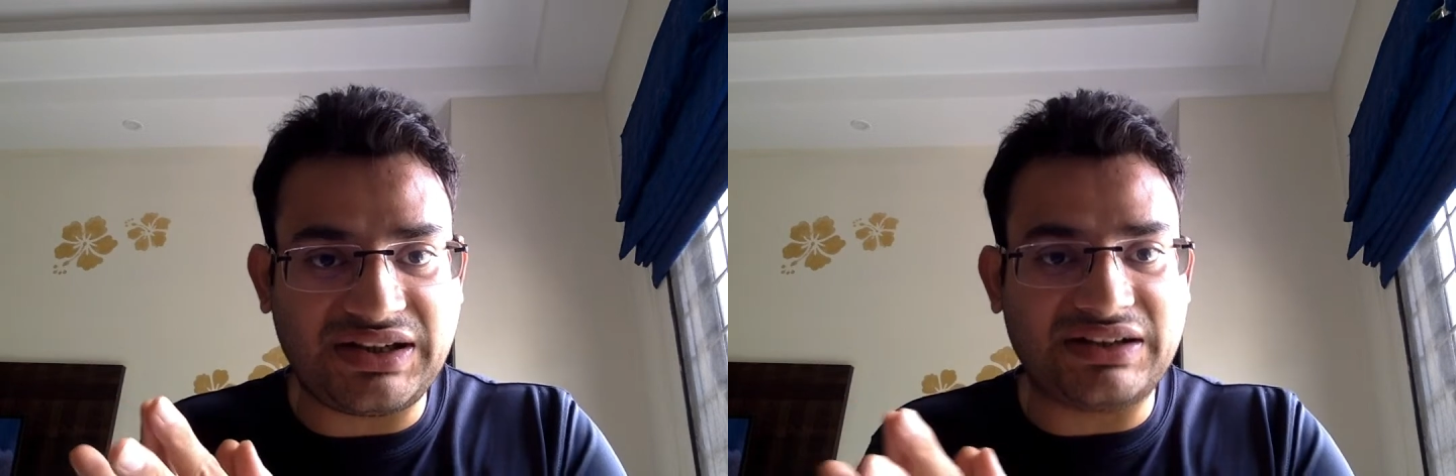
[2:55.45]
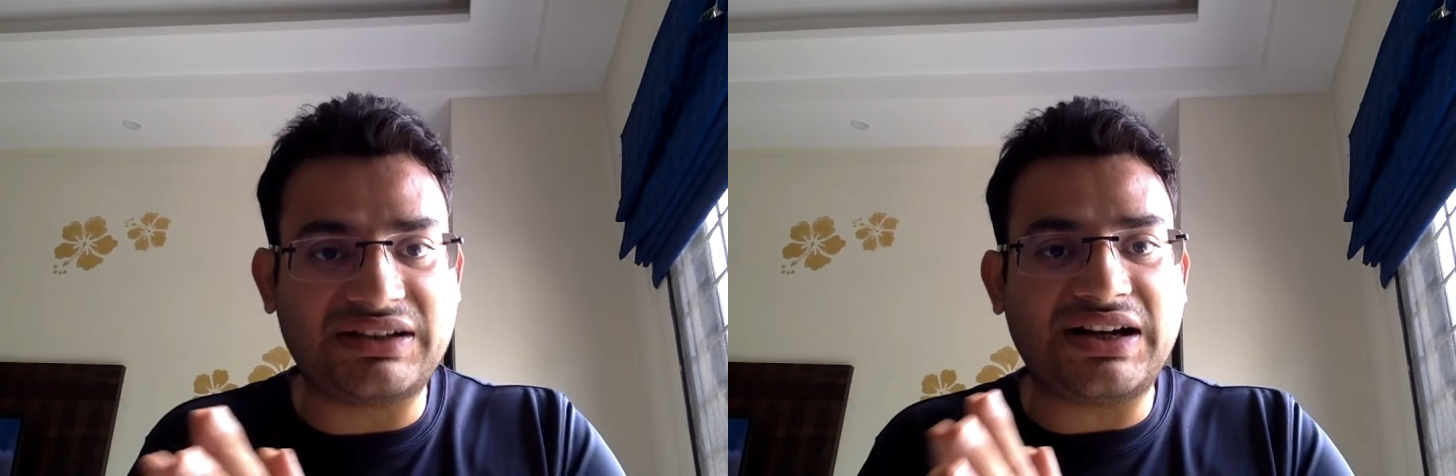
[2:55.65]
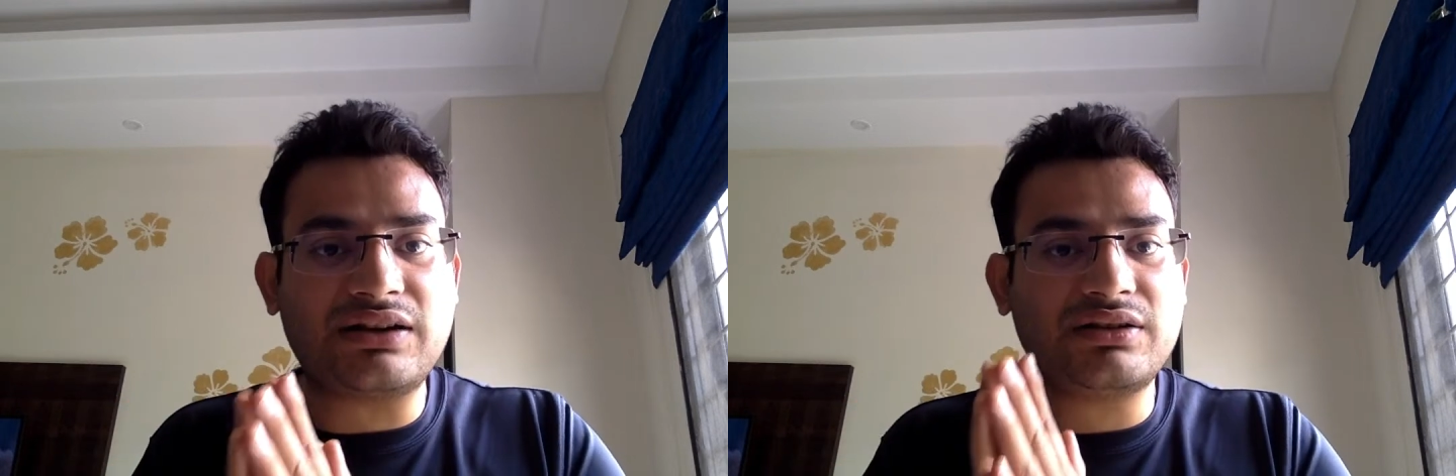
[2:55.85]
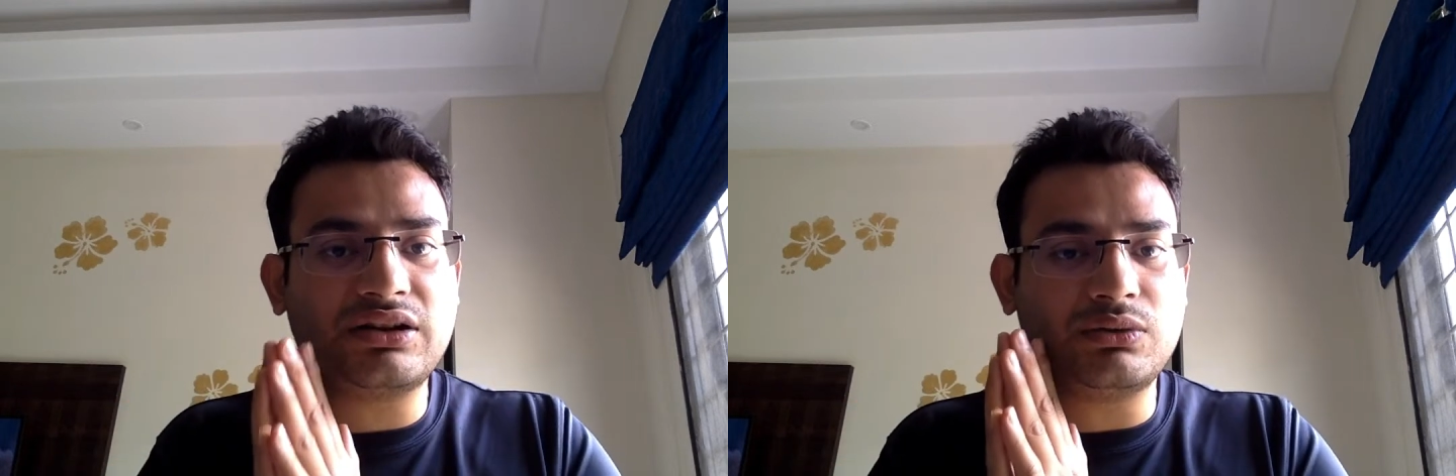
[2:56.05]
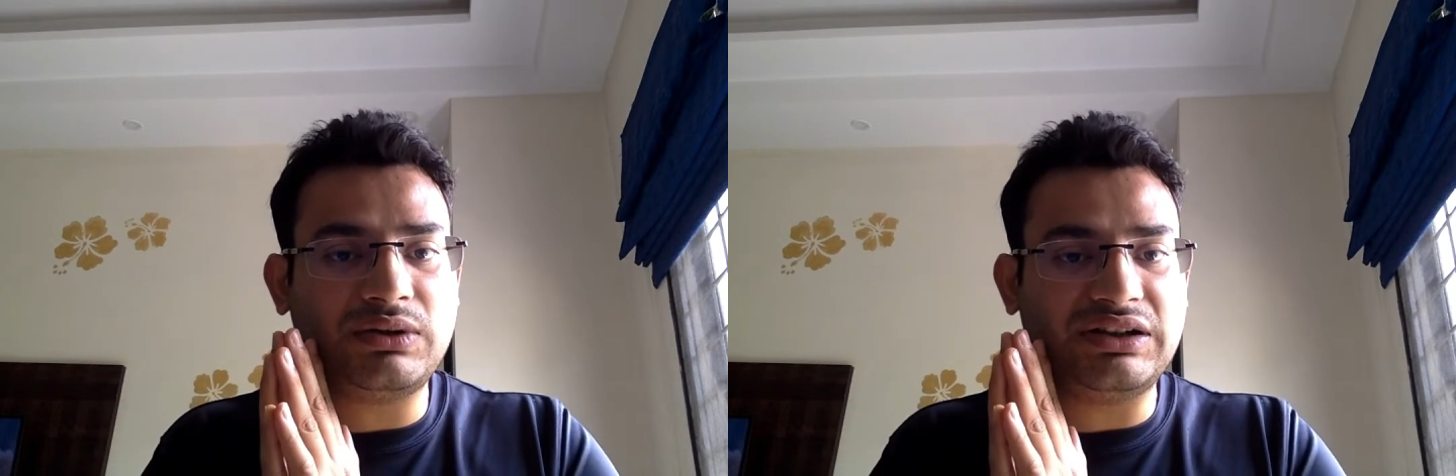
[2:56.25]
and that
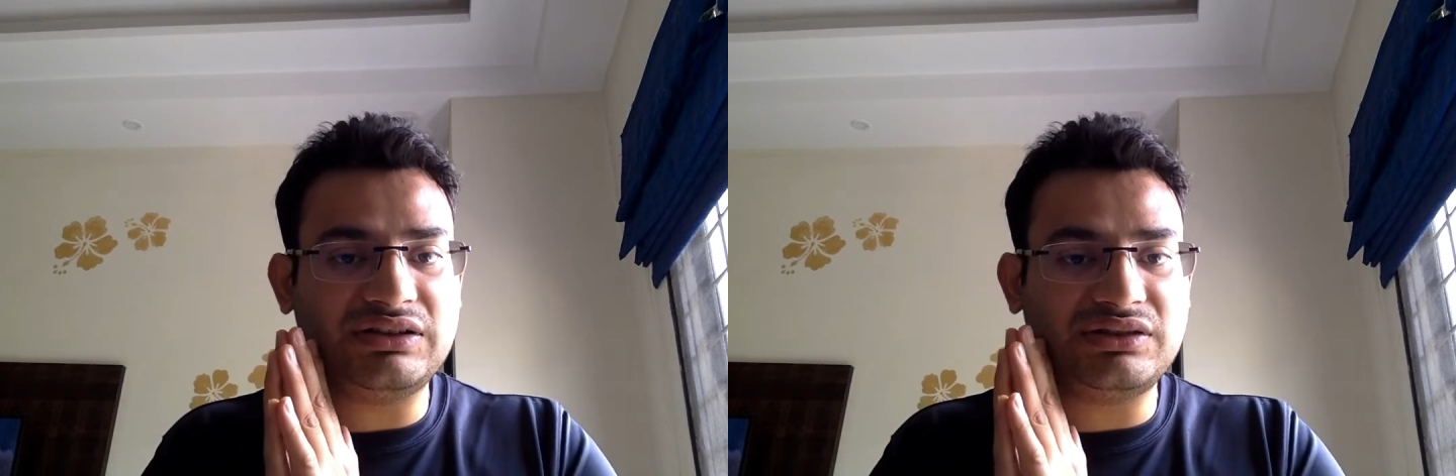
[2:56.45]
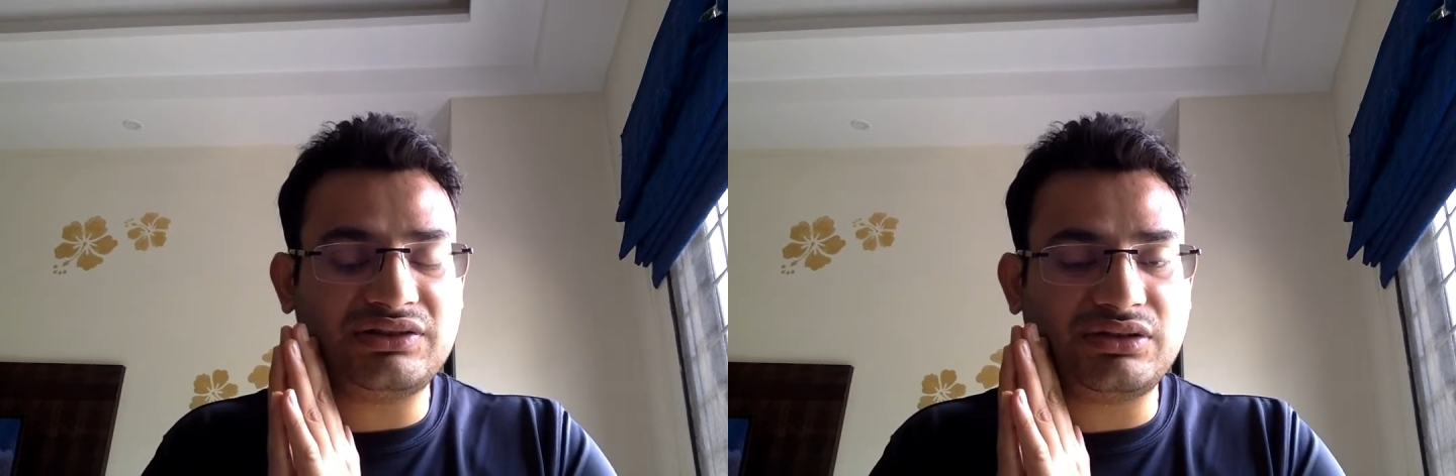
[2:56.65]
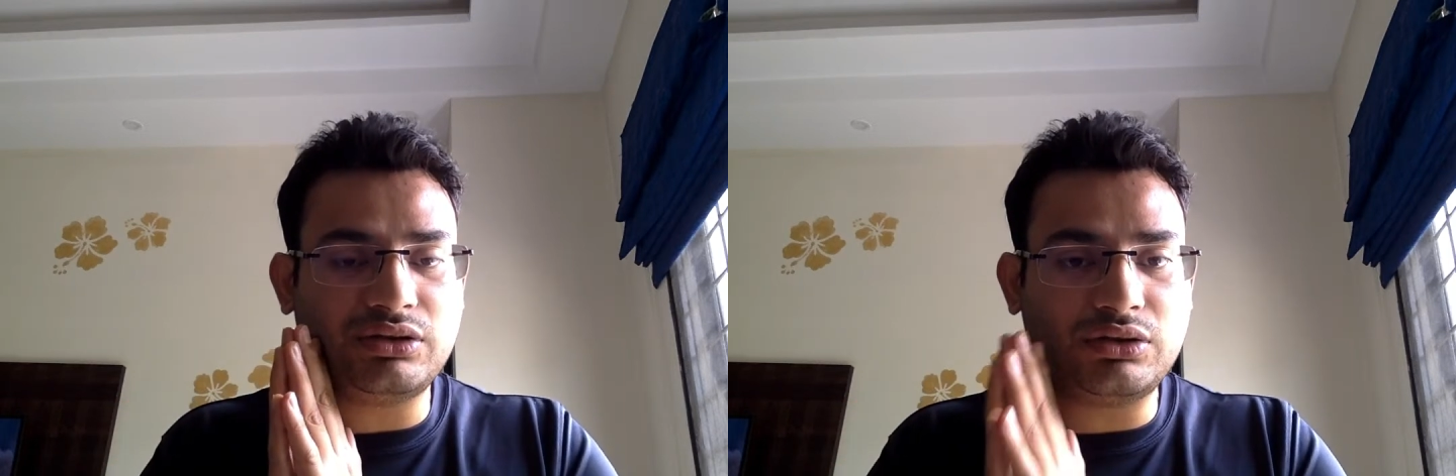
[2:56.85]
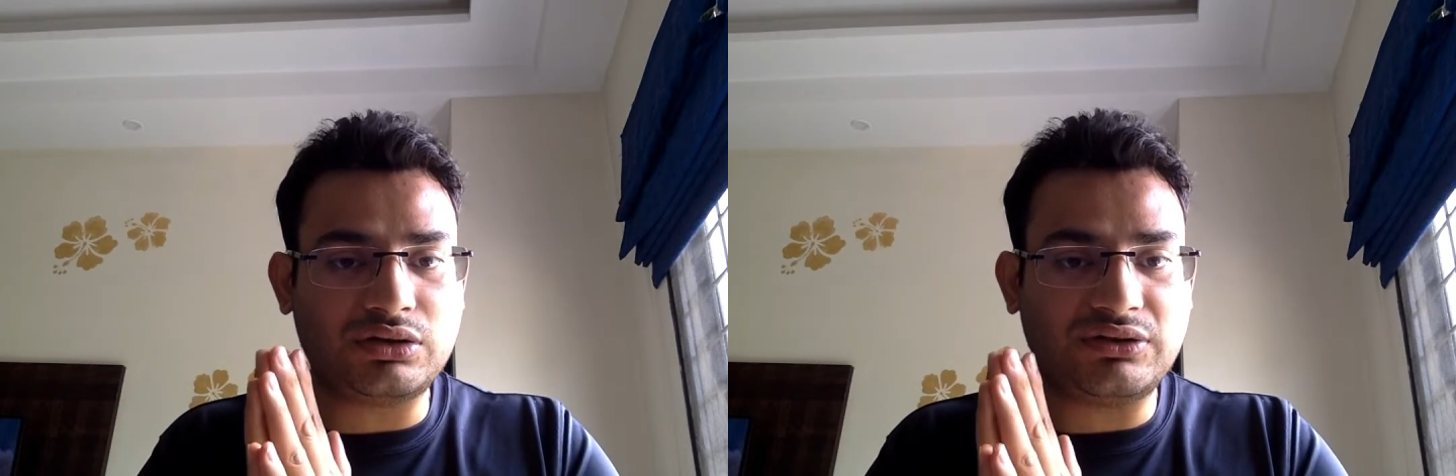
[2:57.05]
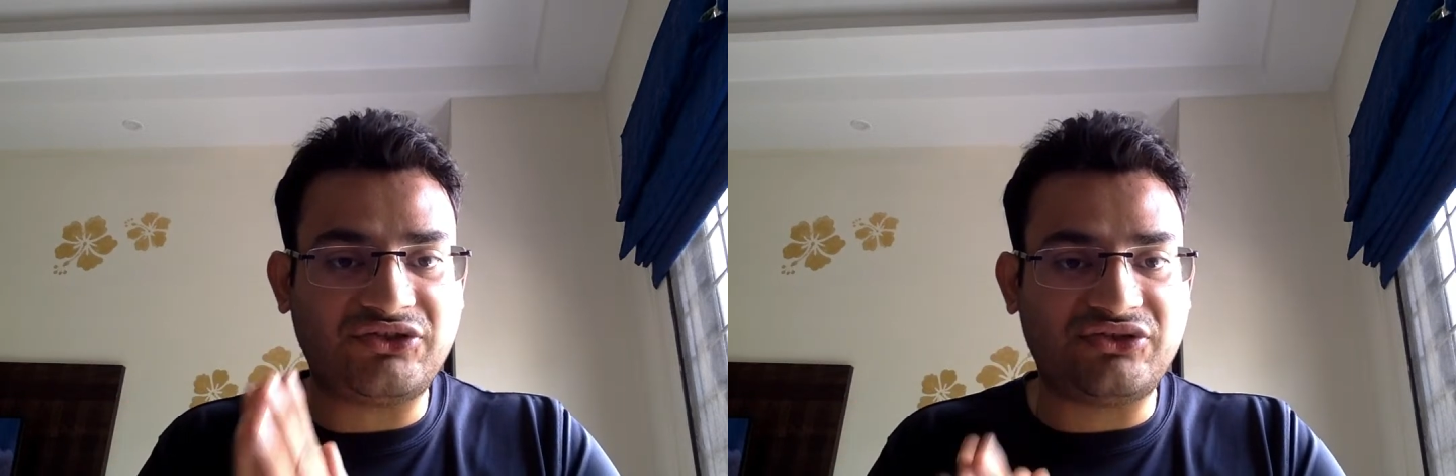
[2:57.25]
requires a lot
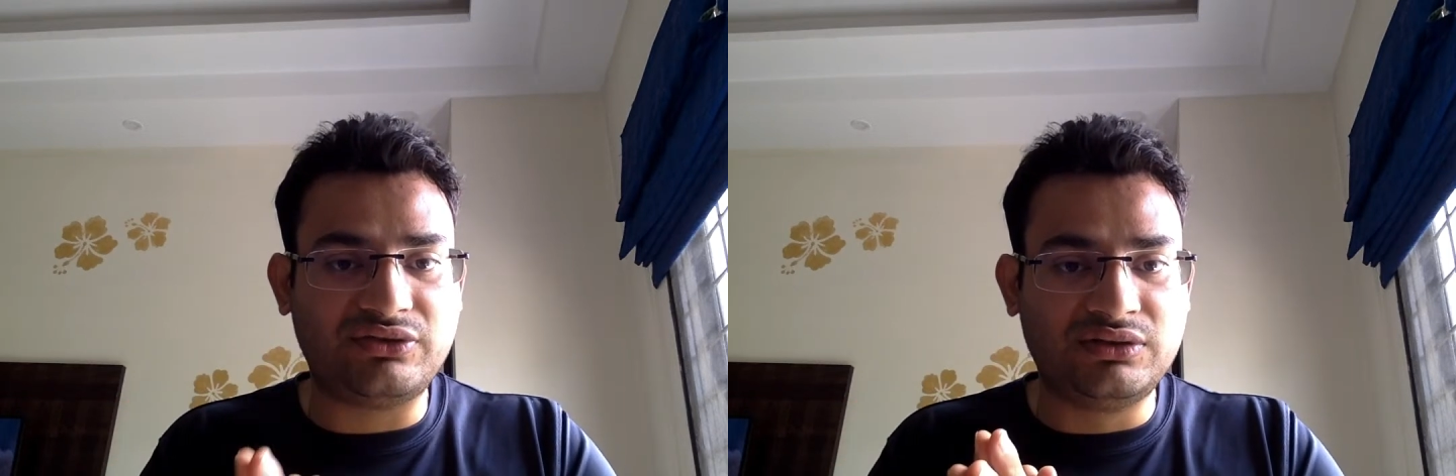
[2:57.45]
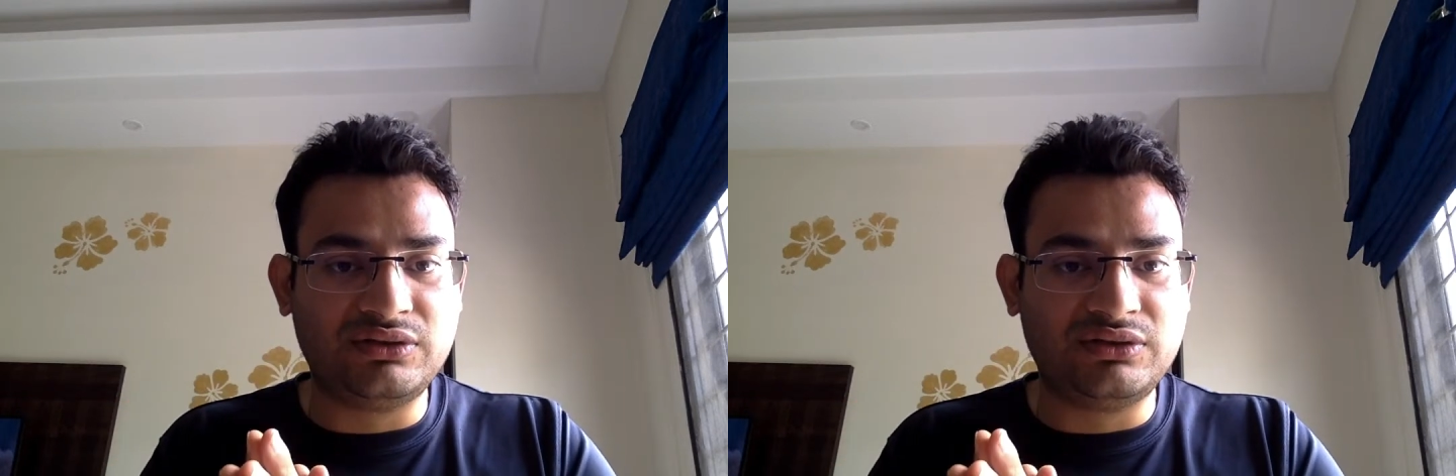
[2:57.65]
of